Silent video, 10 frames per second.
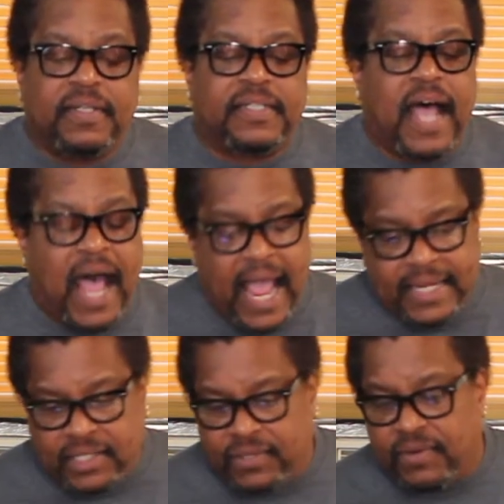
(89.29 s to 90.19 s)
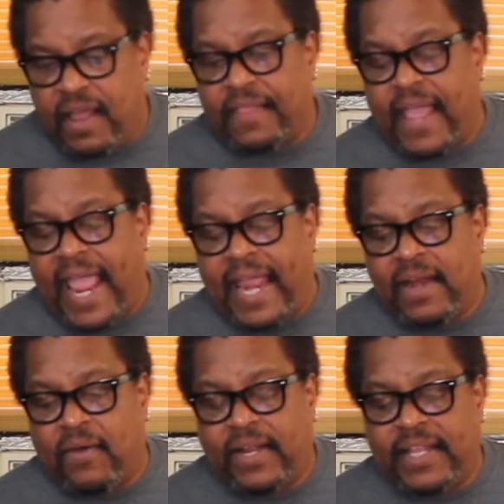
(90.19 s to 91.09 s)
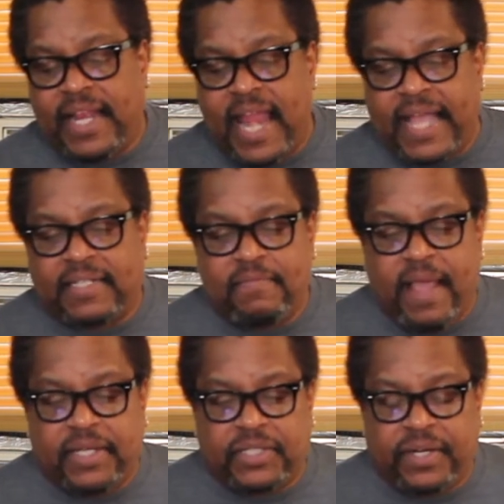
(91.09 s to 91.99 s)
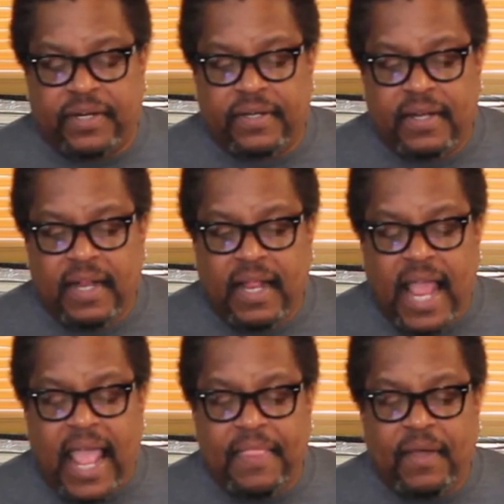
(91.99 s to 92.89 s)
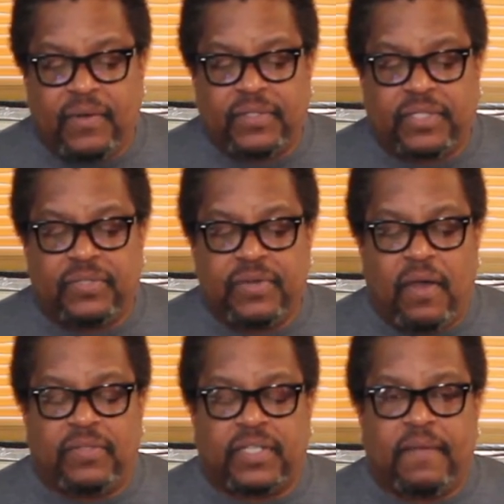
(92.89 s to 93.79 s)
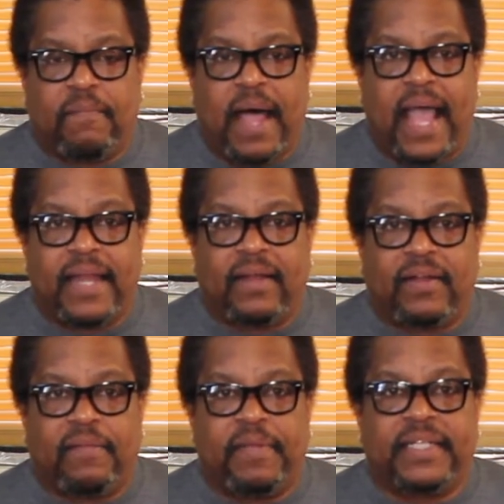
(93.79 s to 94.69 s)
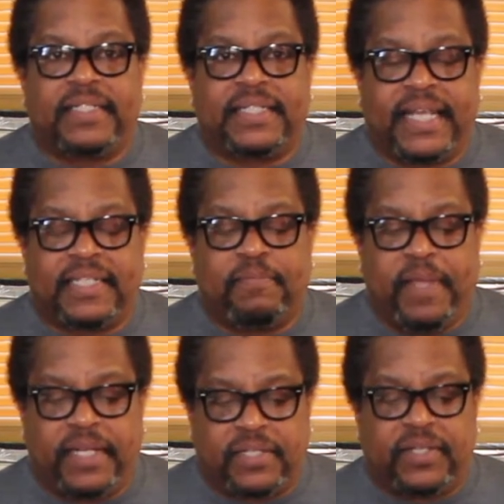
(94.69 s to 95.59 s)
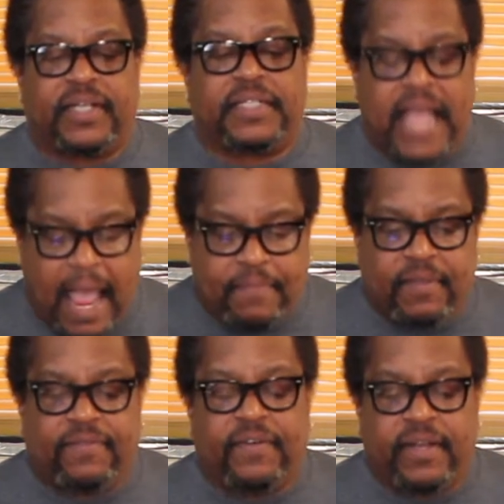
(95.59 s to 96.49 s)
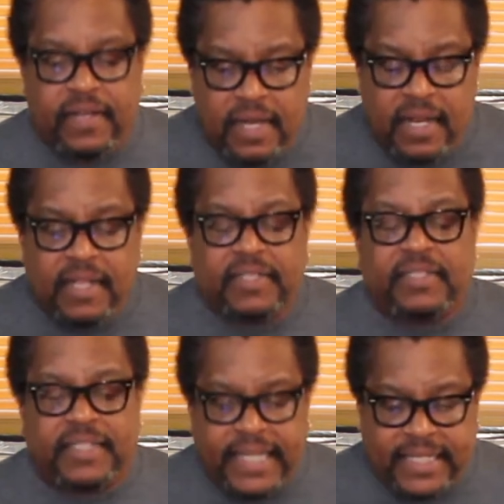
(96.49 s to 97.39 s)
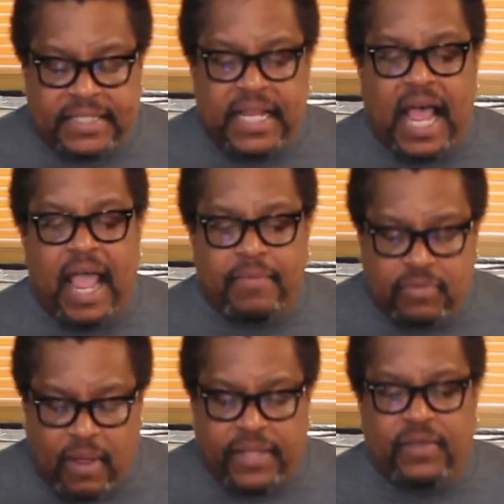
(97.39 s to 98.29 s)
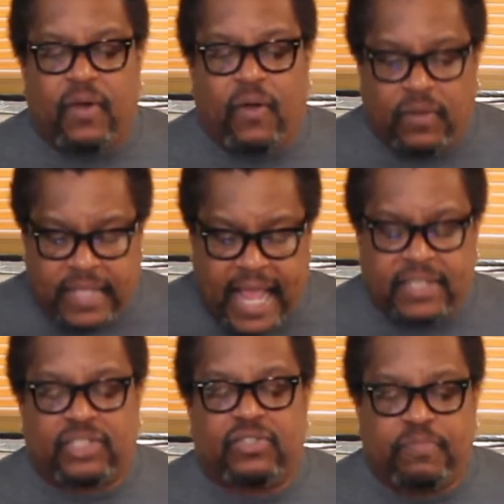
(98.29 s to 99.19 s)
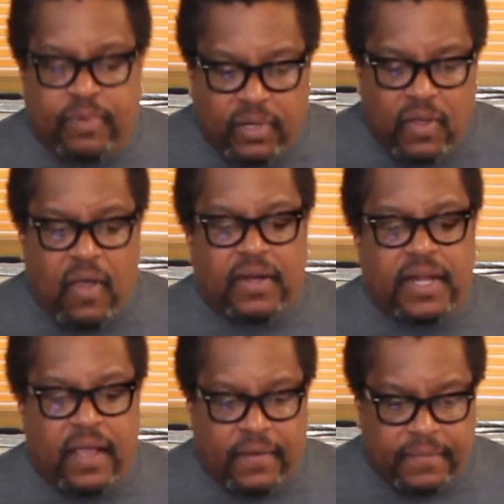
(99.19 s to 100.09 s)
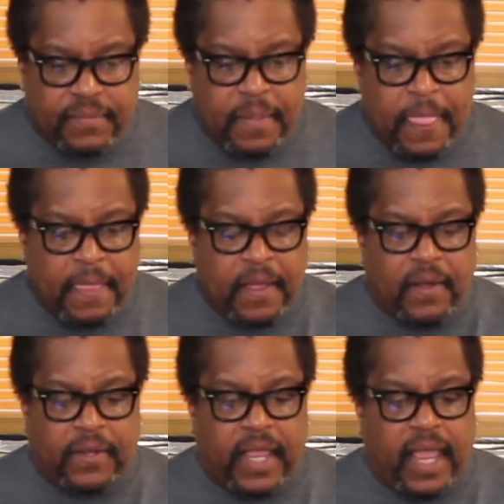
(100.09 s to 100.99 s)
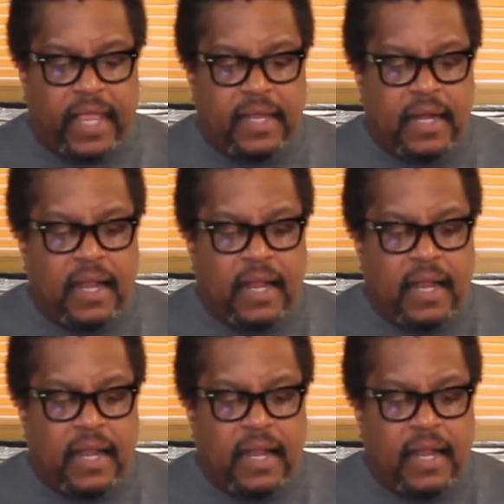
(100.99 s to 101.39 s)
tied to another A note in the next measure, and those 2 notes combined are going to be 6 beats. So you're going to tap your foot 6 times while you hold that super long note. Okay?